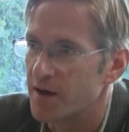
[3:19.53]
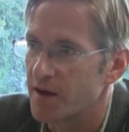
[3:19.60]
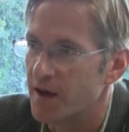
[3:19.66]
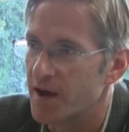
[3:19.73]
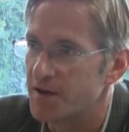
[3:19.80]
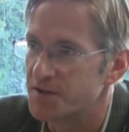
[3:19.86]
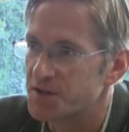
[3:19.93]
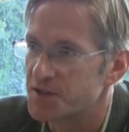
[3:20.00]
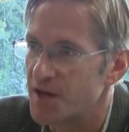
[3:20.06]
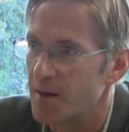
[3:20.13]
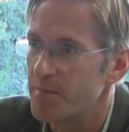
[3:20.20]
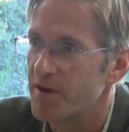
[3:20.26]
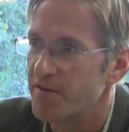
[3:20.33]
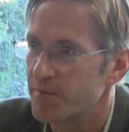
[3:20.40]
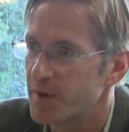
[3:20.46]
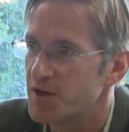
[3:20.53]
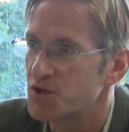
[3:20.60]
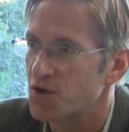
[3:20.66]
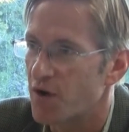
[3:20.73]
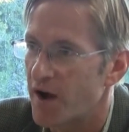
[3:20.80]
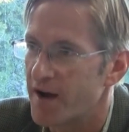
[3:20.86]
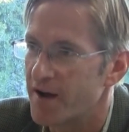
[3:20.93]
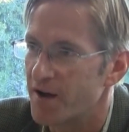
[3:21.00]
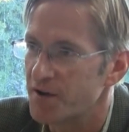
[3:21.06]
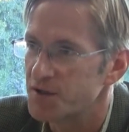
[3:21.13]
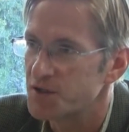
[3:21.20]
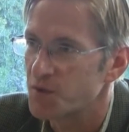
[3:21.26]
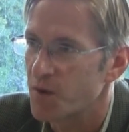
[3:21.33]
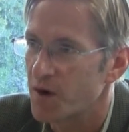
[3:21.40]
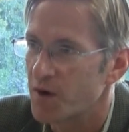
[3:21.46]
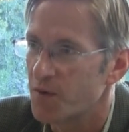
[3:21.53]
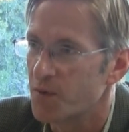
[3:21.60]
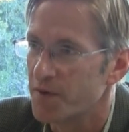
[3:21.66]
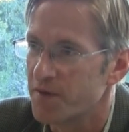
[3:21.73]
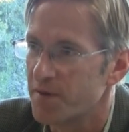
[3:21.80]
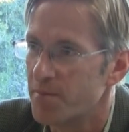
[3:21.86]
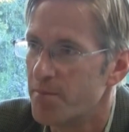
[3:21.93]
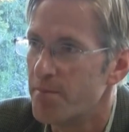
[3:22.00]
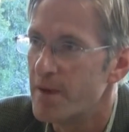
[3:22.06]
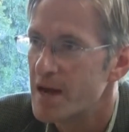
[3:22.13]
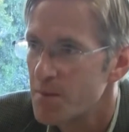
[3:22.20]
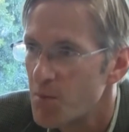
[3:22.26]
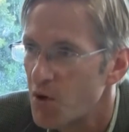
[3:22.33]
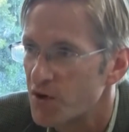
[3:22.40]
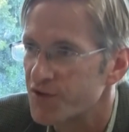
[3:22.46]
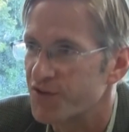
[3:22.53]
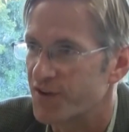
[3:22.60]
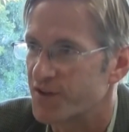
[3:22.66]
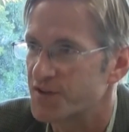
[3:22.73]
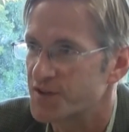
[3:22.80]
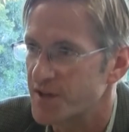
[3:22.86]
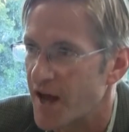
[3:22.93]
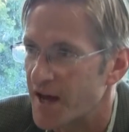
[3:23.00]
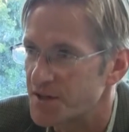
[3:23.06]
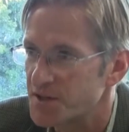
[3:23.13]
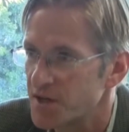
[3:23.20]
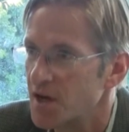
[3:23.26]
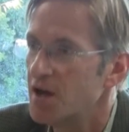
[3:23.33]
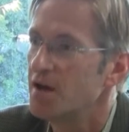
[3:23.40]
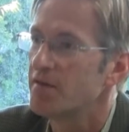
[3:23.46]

and some have been tried elsewhere with minimal success.